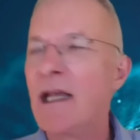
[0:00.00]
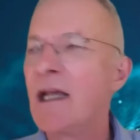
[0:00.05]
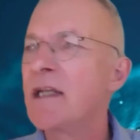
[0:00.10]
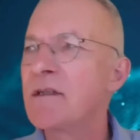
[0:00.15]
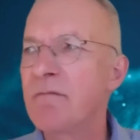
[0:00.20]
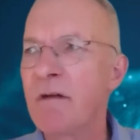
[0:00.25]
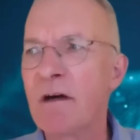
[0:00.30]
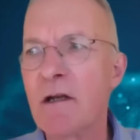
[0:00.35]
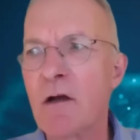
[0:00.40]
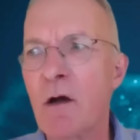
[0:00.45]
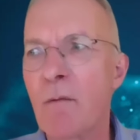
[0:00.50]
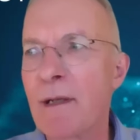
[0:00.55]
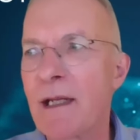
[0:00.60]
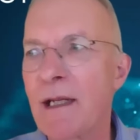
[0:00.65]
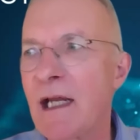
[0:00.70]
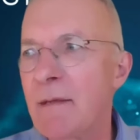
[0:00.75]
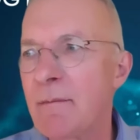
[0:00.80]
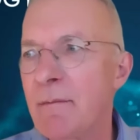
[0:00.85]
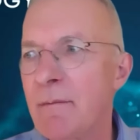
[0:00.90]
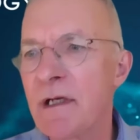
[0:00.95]
It's very
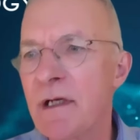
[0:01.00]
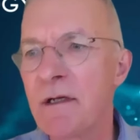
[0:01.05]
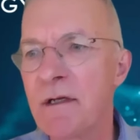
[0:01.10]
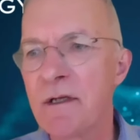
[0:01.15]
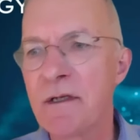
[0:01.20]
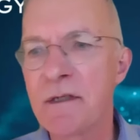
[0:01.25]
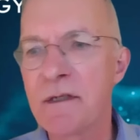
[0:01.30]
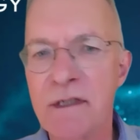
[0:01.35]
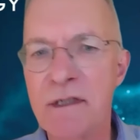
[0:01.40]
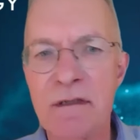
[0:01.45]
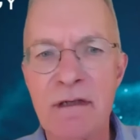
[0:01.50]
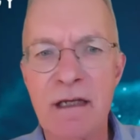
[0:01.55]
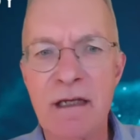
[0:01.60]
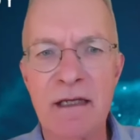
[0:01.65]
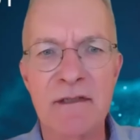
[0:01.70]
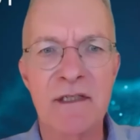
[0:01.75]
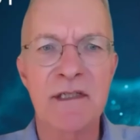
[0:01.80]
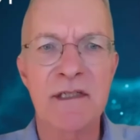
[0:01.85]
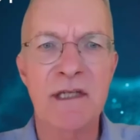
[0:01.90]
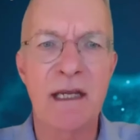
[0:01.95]
complicated because,
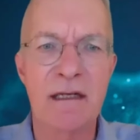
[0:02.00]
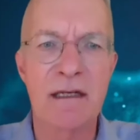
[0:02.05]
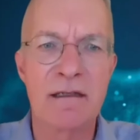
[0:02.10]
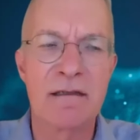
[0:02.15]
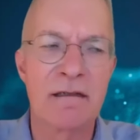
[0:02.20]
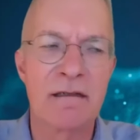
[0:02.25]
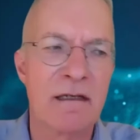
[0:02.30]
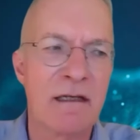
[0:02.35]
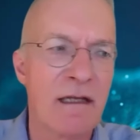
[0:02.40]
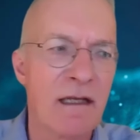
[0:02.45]
as I said,